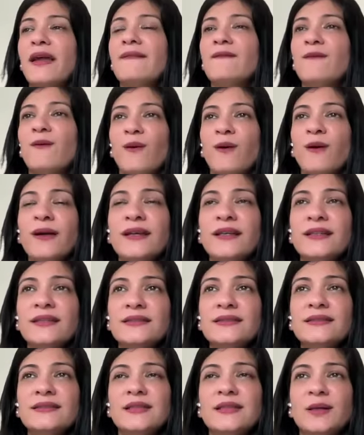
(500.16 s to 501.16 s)
my
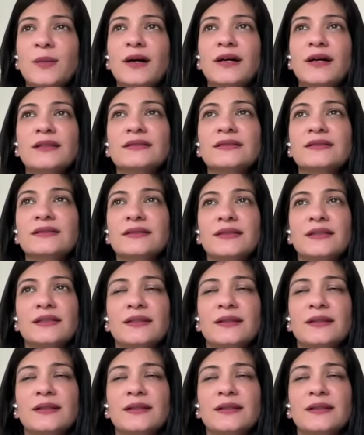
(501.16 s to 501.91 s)
voice, among